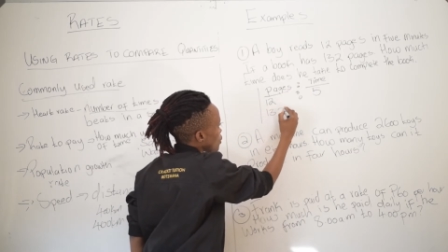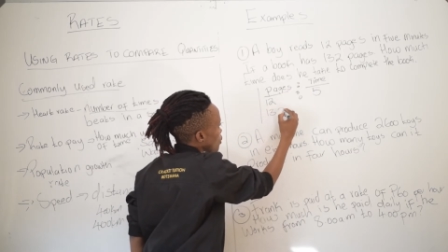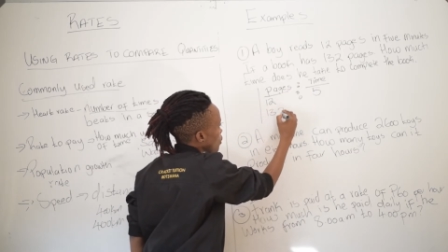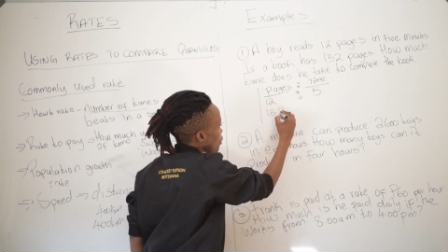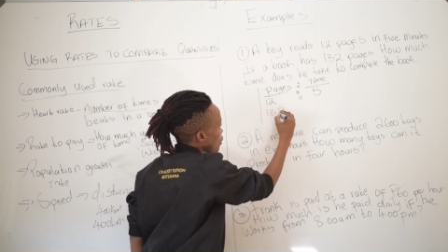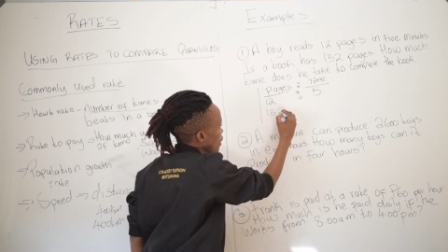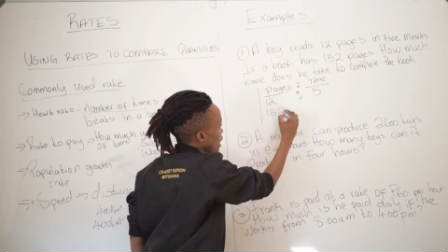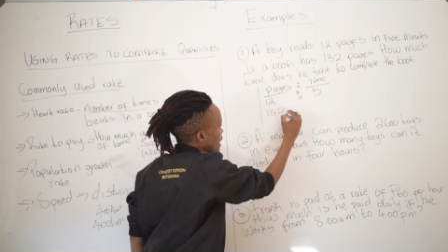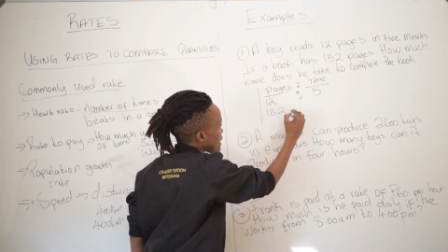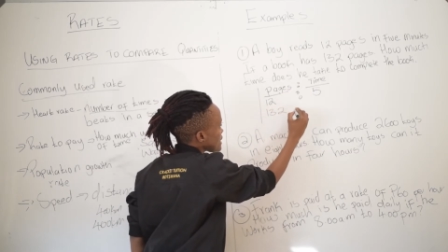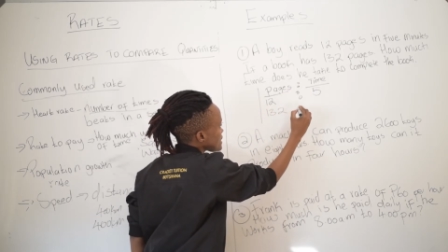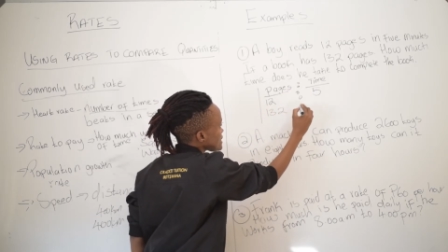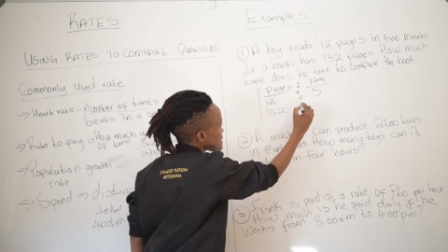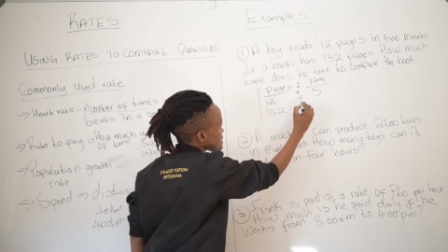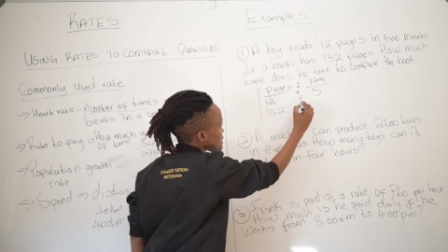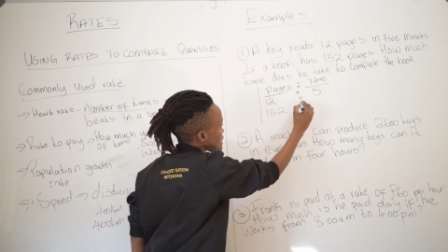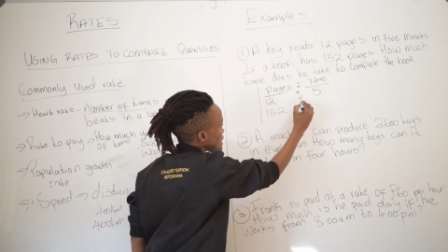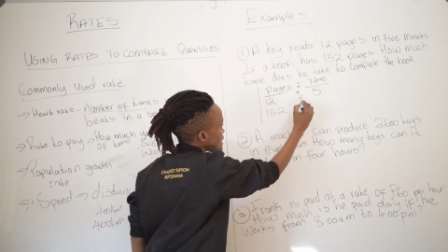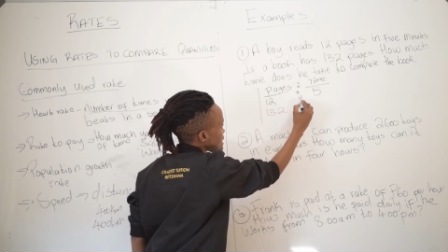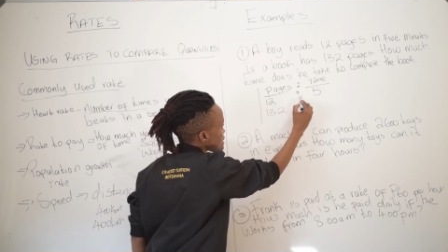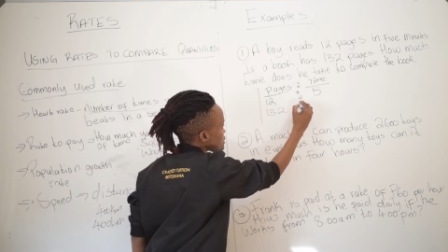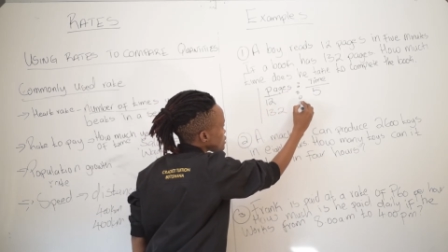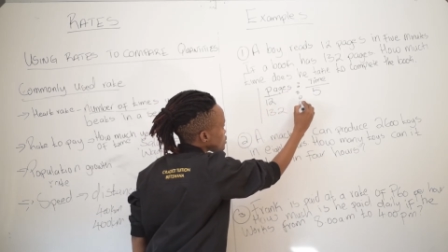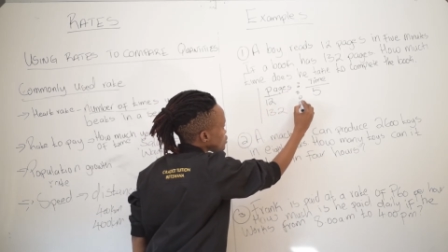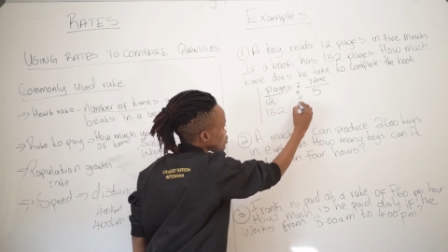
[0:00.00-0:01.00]

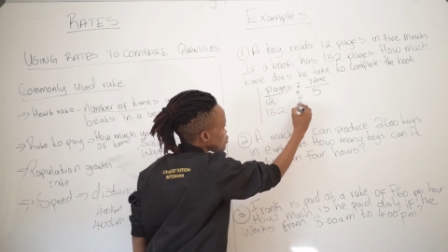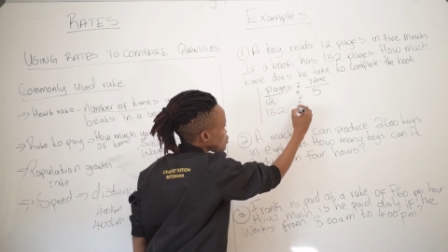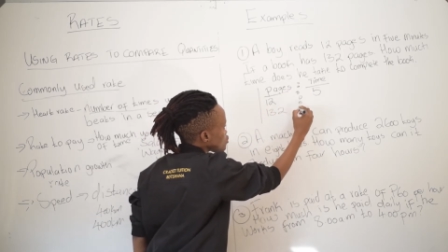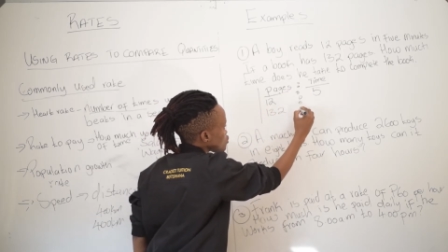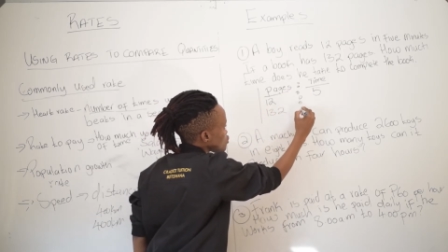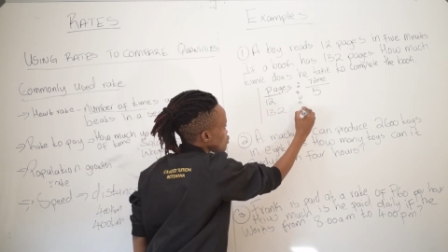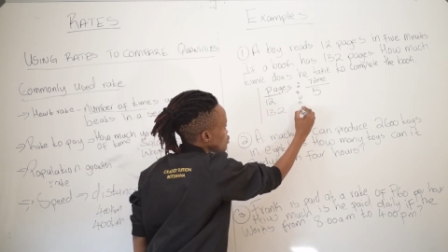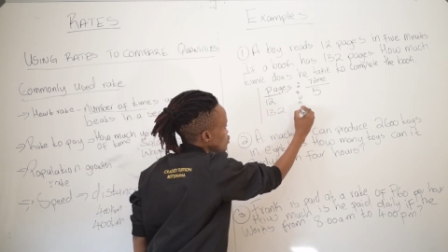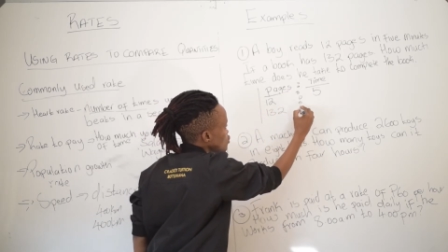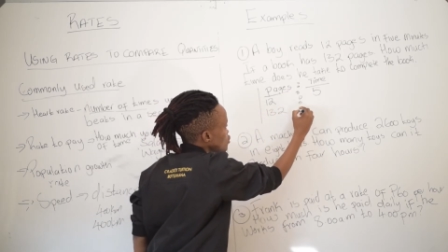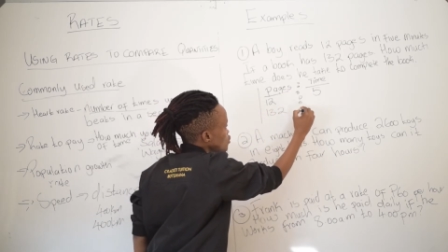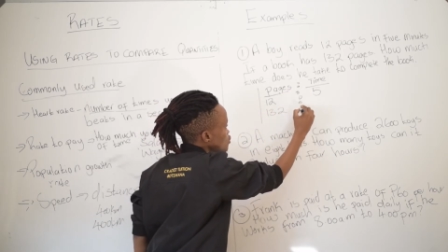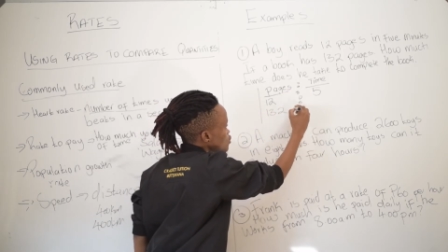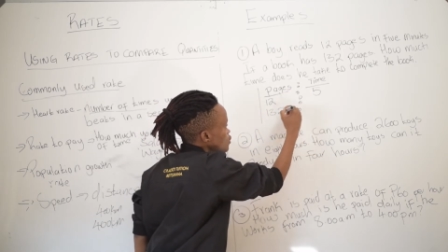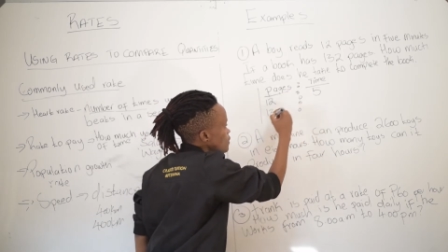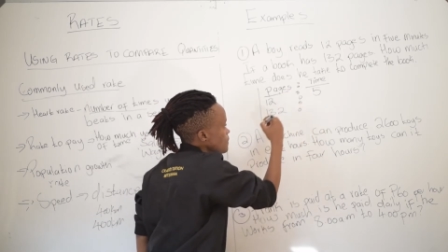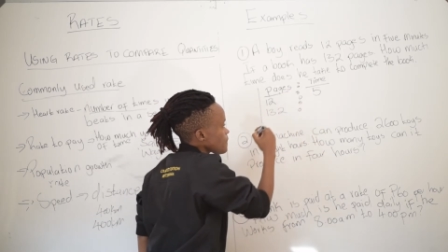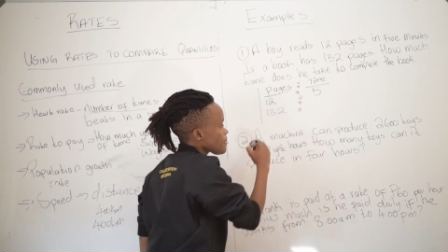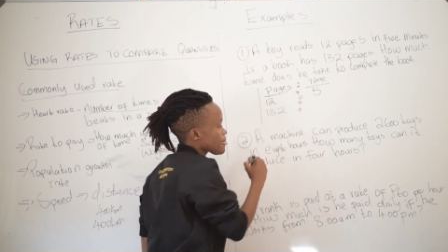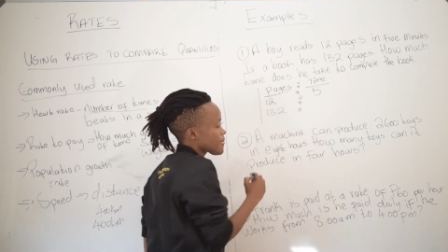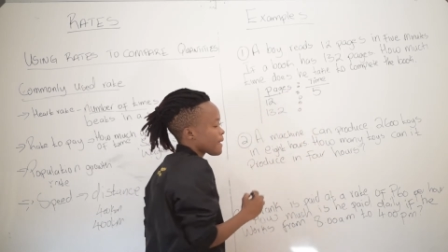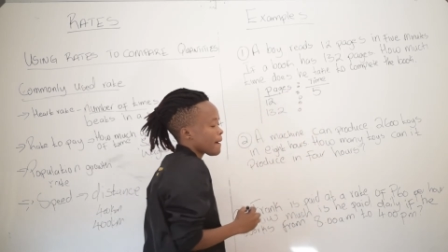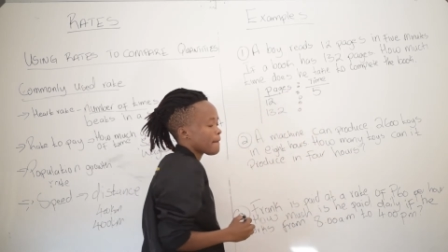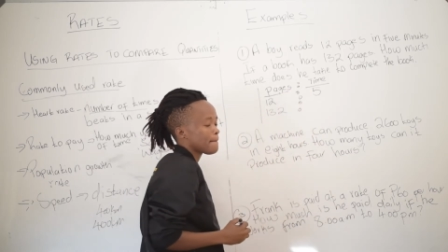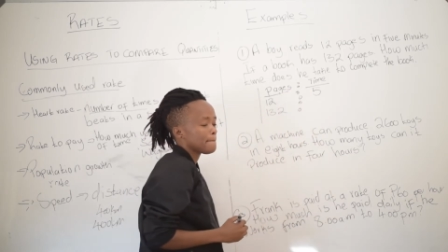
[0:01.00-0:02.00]

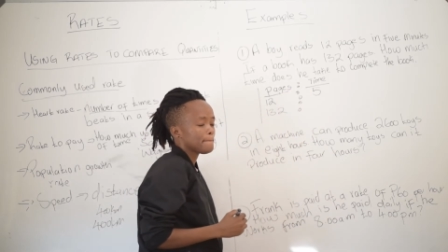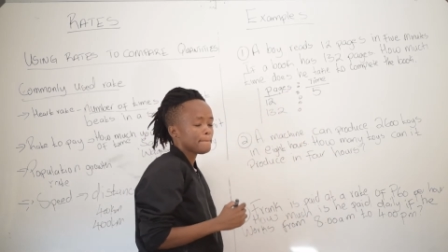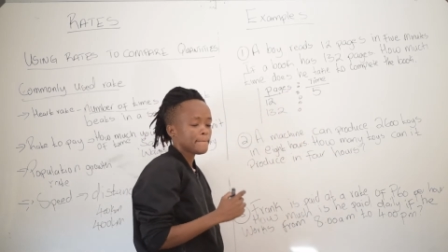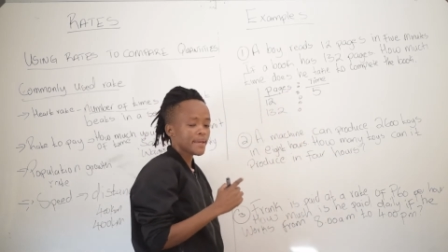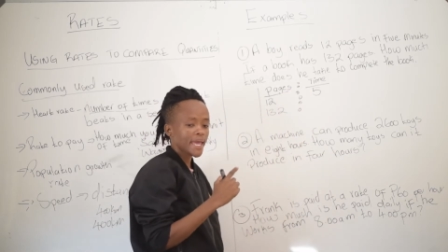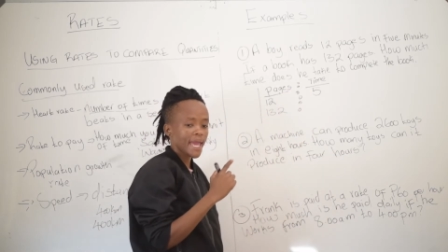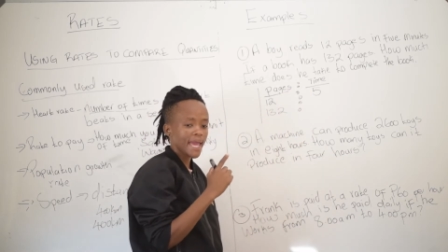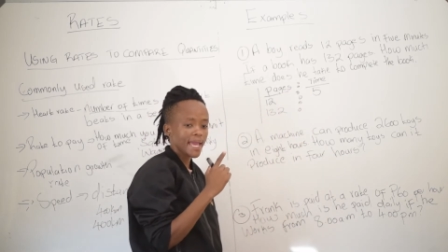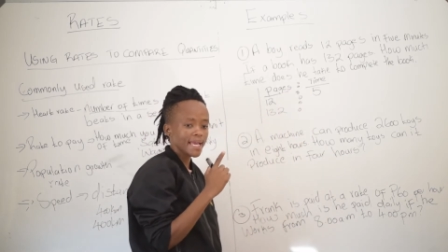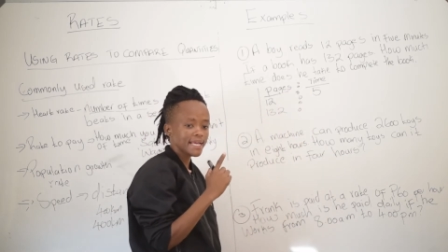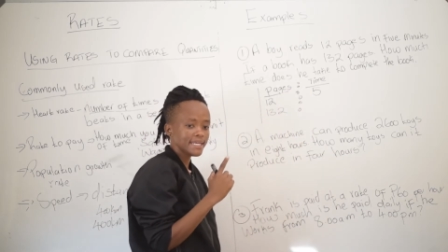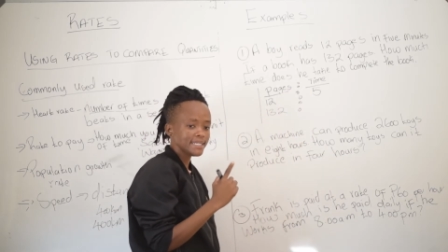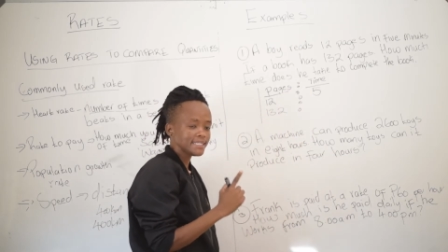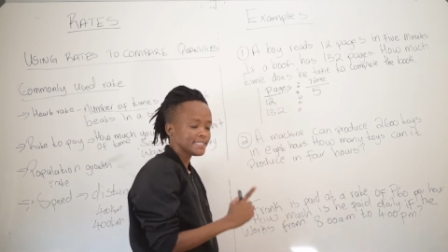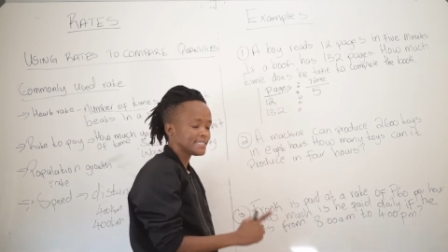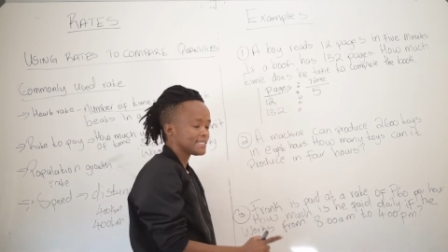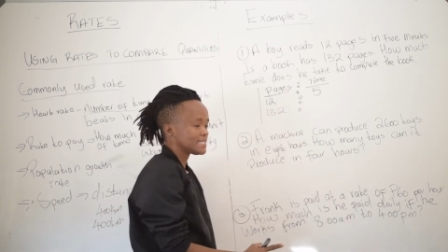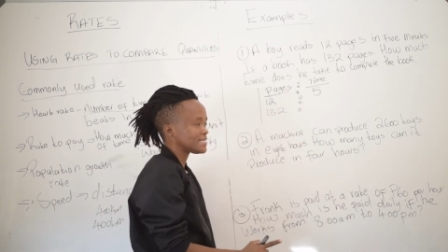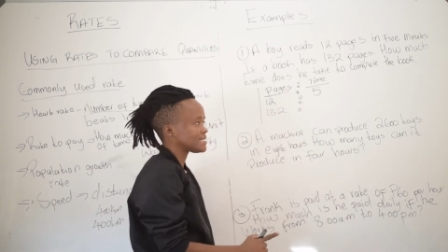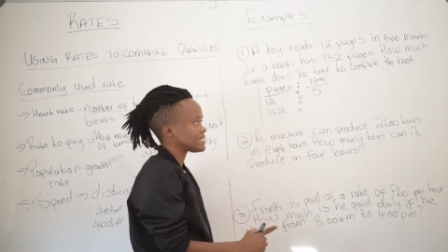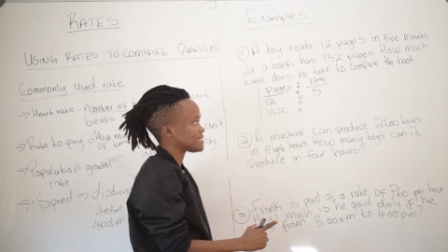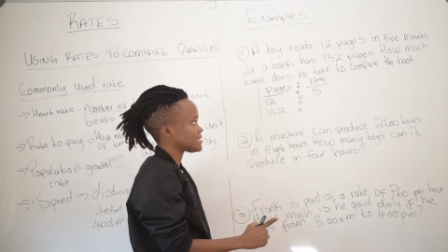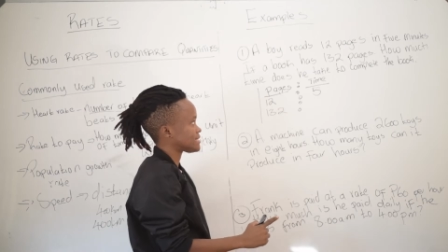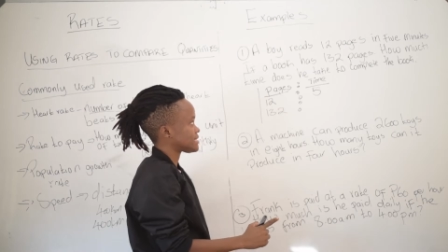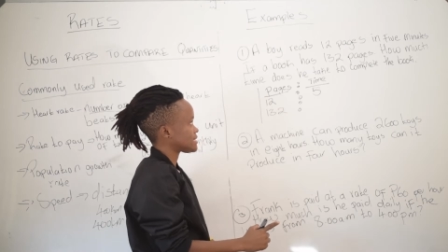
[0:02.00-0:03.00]
132
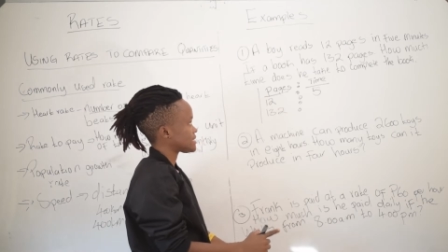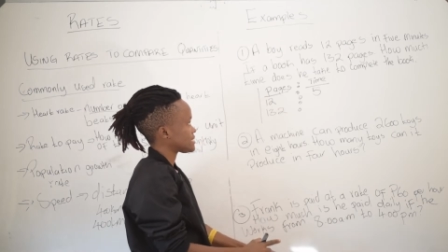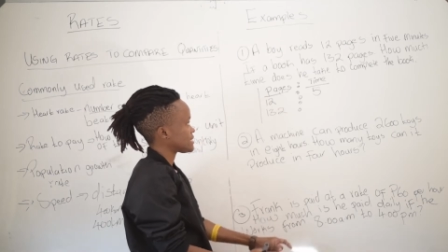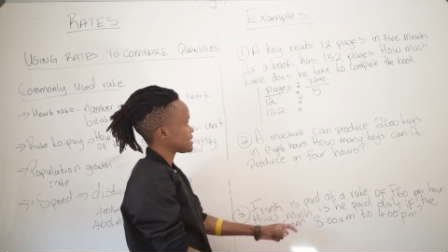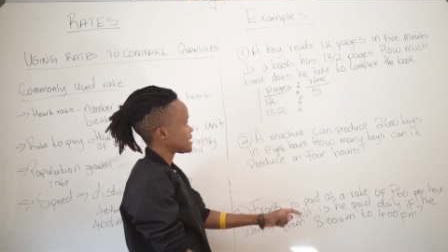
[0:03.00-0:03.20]
pages,